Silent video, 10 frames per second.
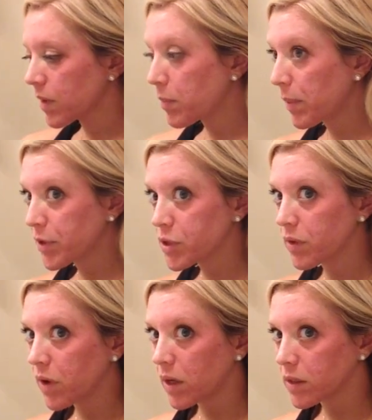Maybe I should
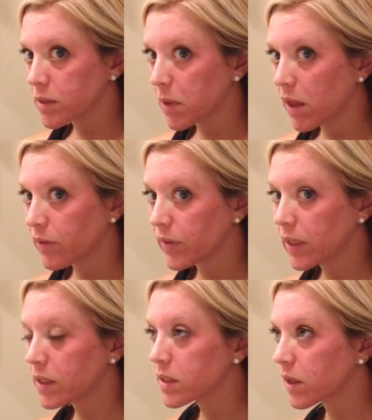have gotten a smaller
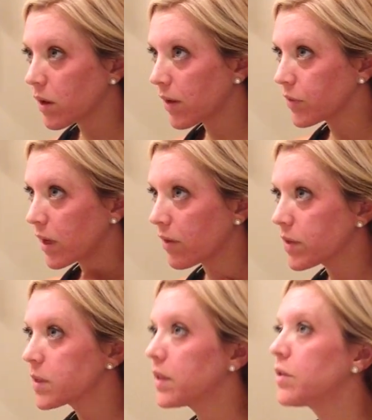fan so I don't have to have
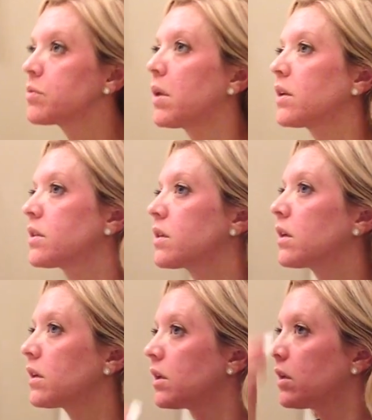this huge
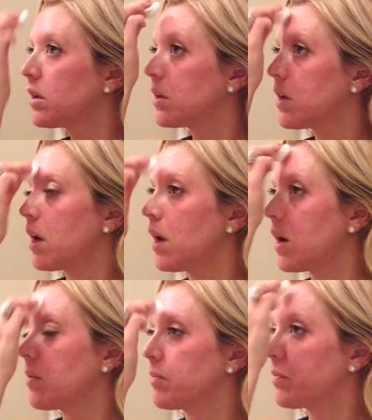monster.
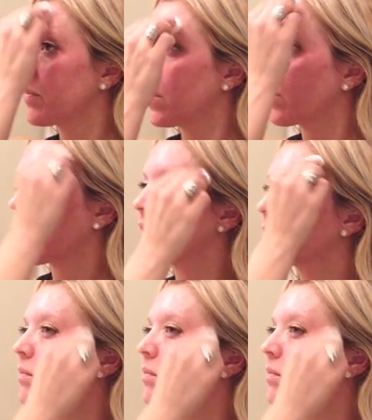Okay.